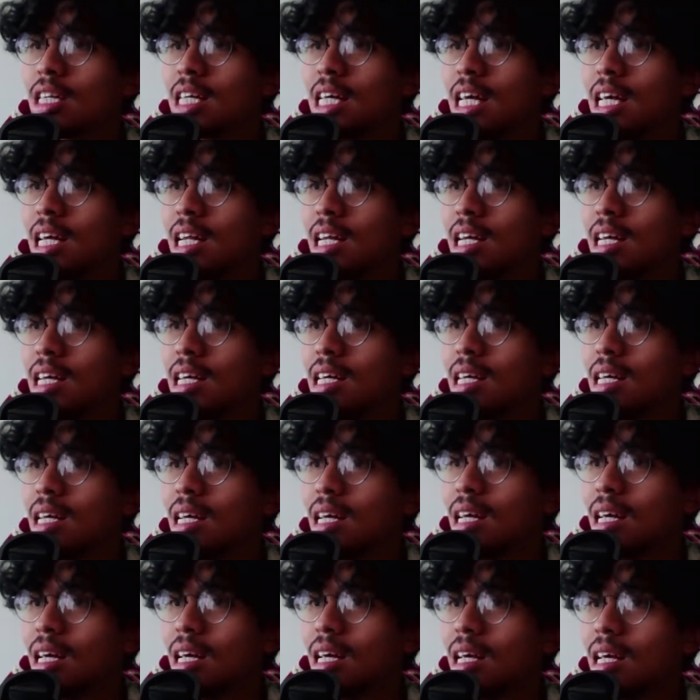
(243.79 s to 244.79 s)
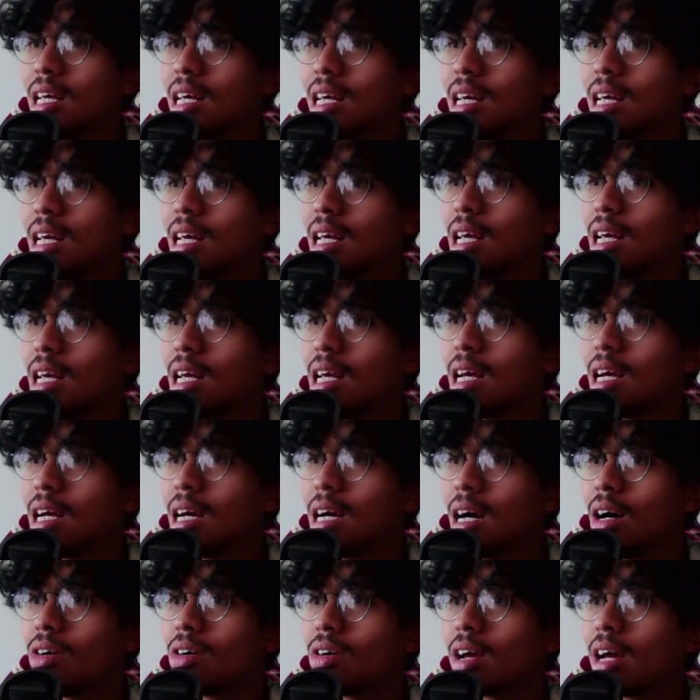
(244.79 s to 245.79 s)
kitty.
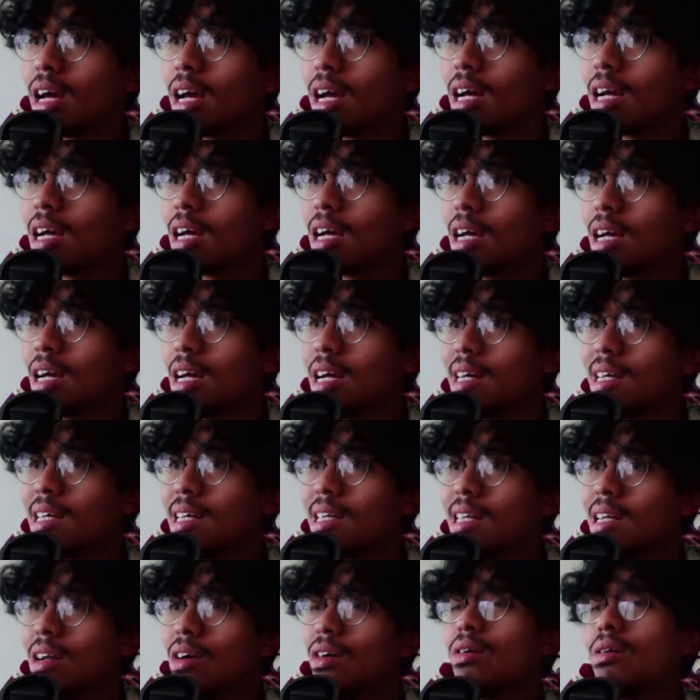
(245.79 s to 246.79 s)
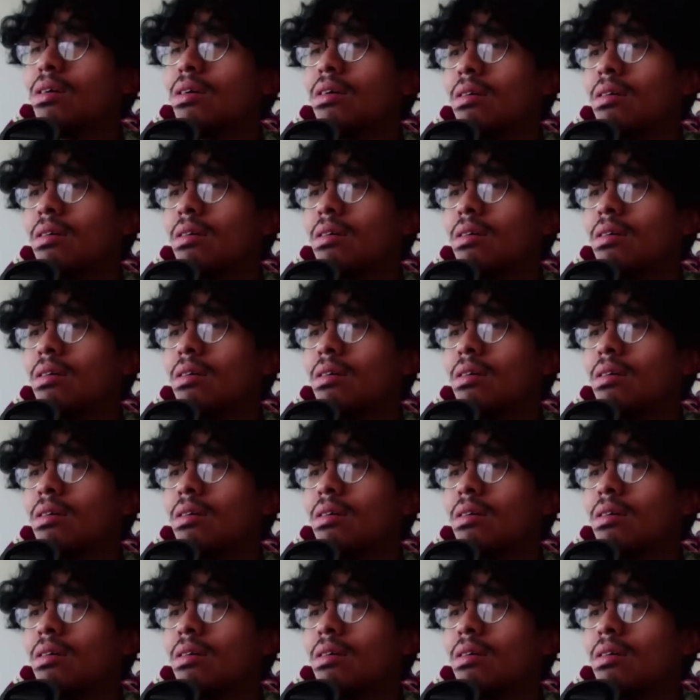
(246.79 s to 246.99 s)
Okay. Oh.